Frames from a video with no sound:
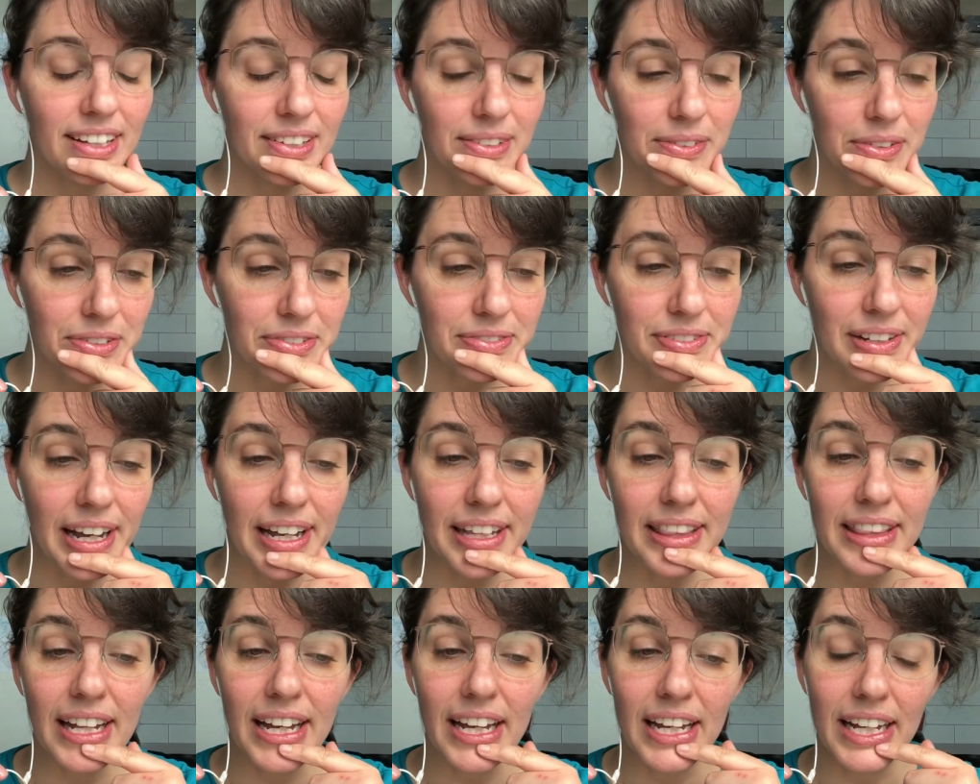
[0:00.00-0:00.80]
We
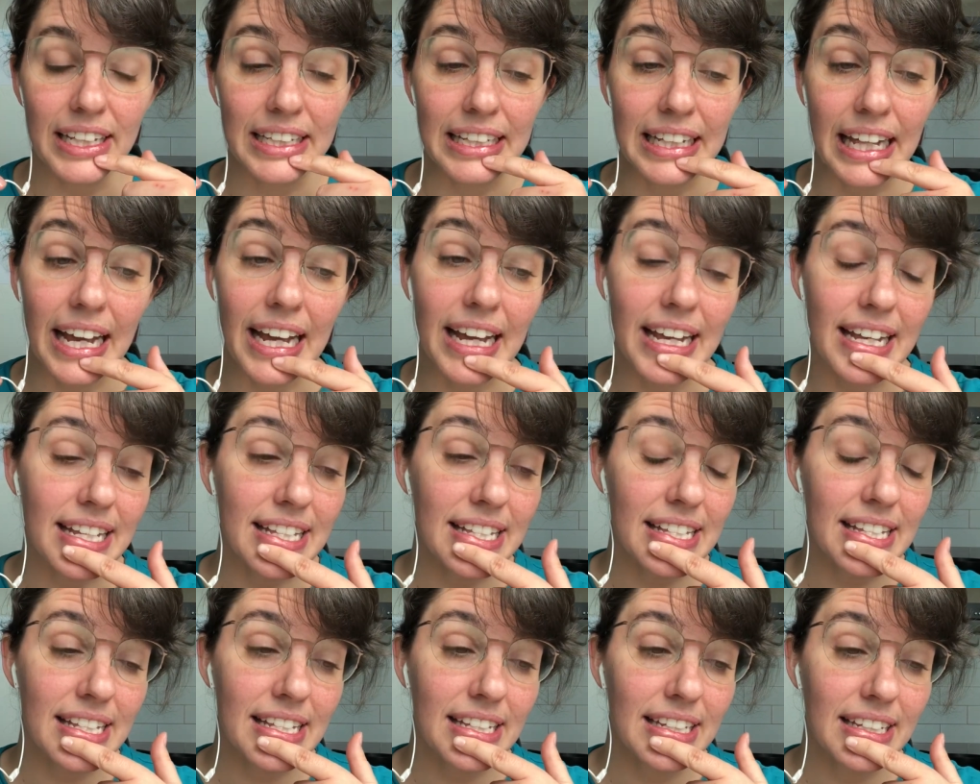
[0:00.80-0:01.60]
find that
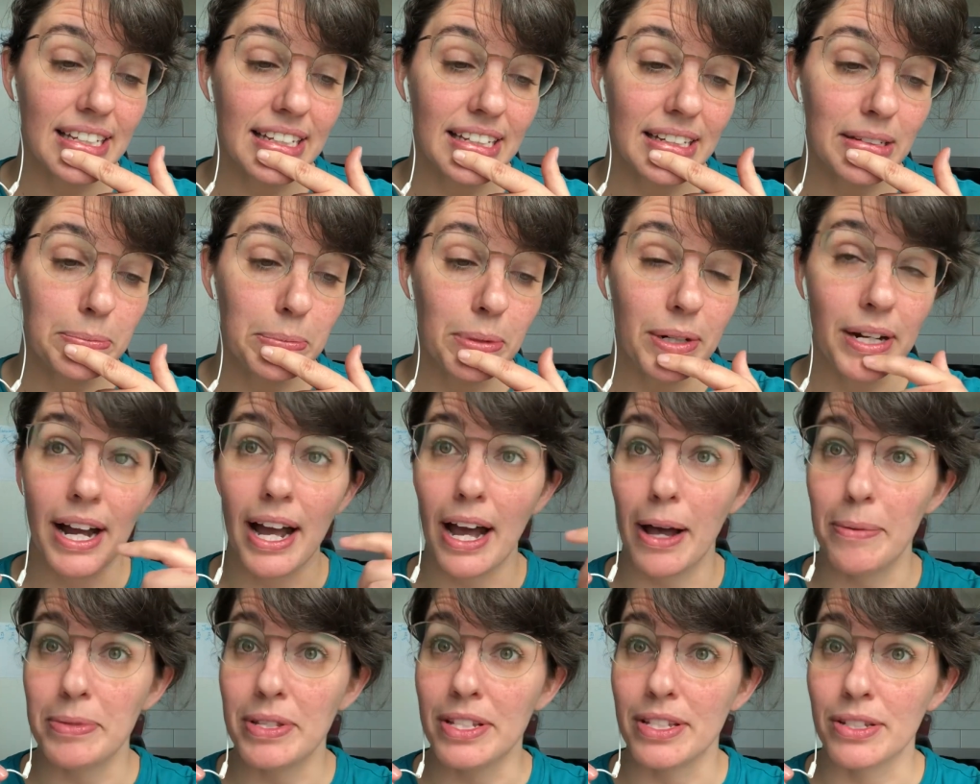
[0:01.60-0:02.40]
Elias,
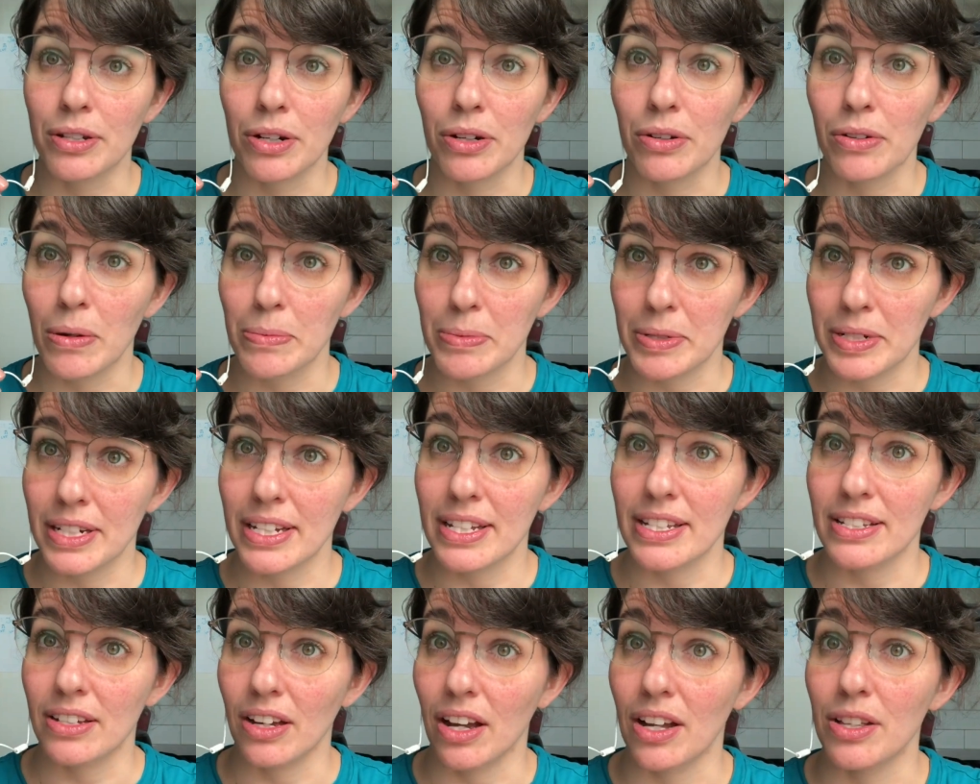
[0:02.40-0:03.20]
perhaps his corruption
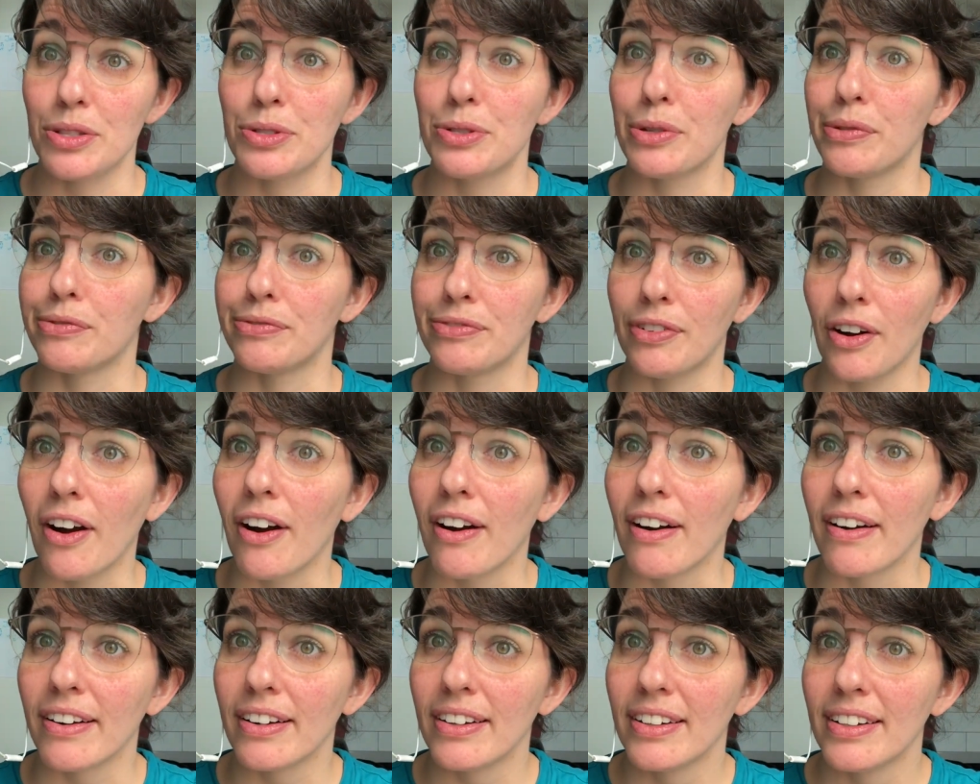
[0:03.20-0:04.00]
has gone so
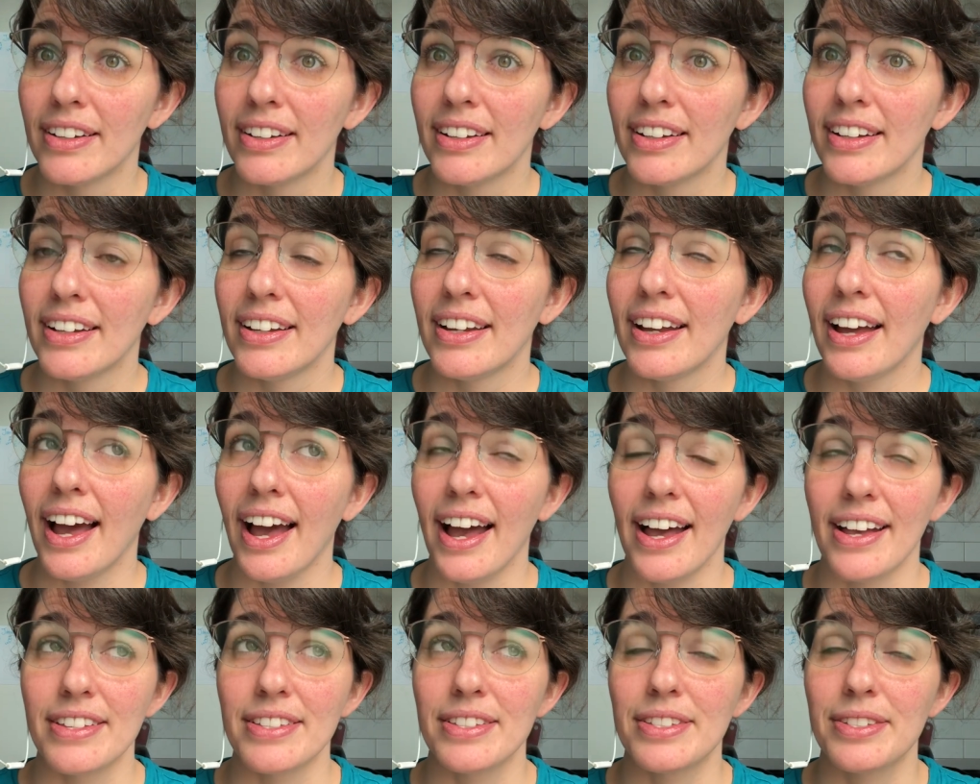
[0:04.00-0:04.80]
far
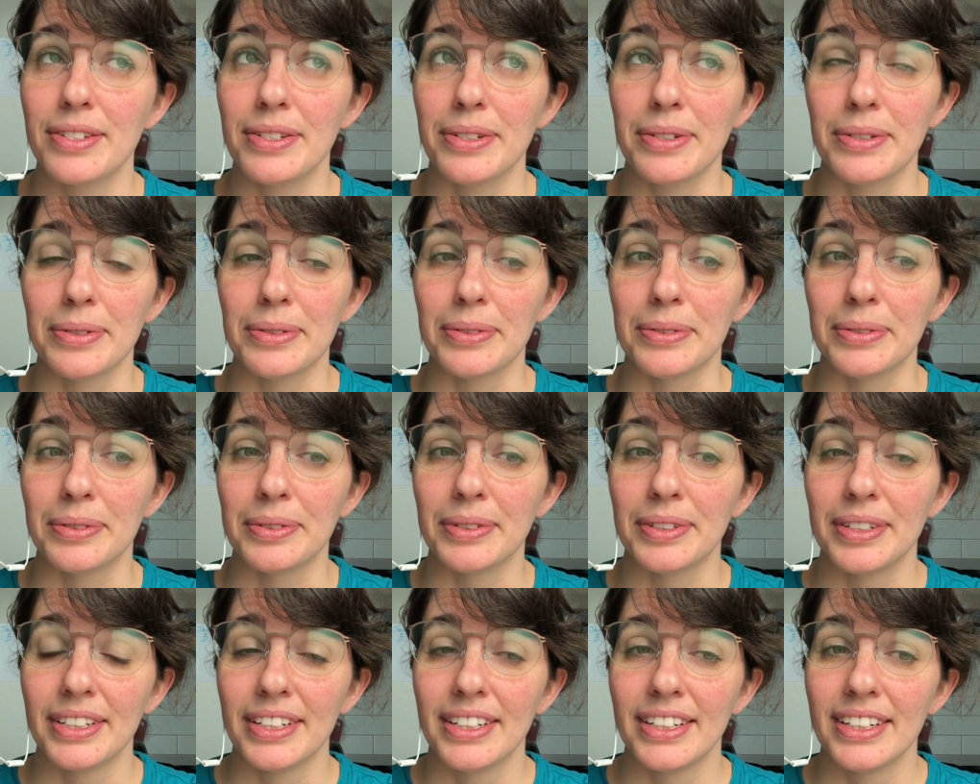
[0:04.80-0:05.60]
as
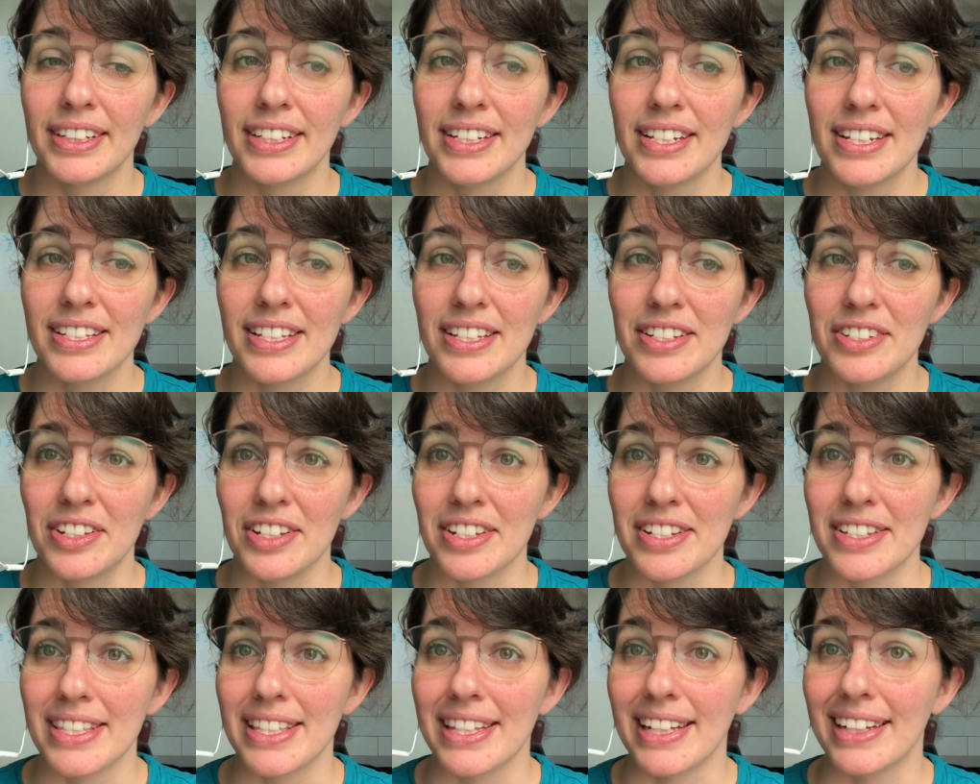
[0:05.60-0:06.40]
to
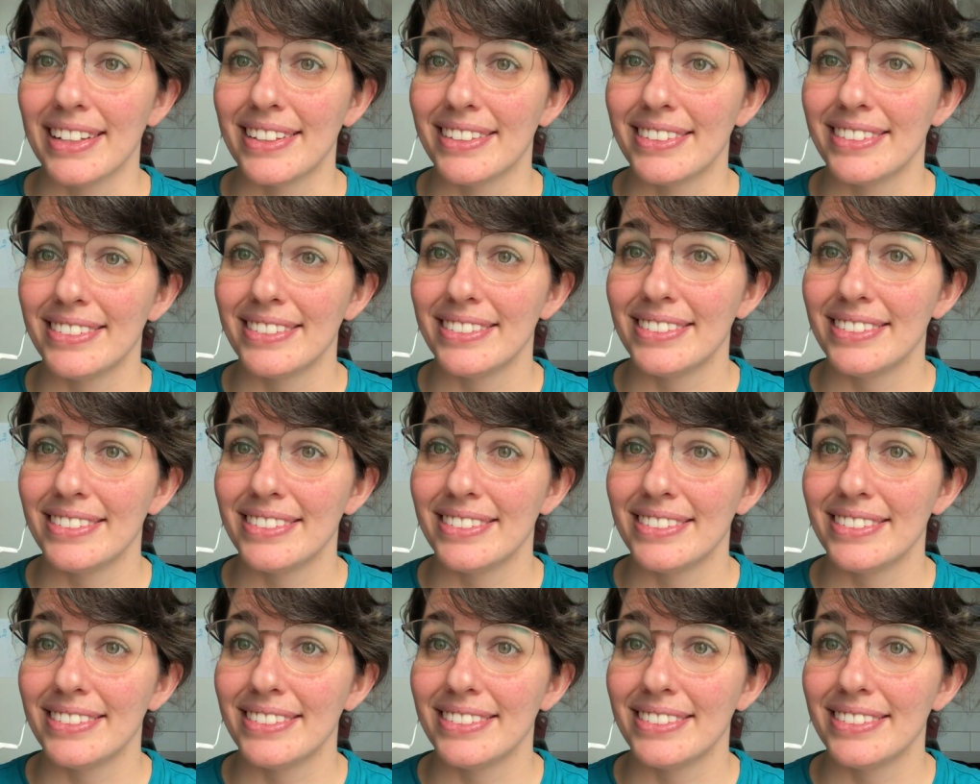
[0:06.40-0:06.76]
suggest that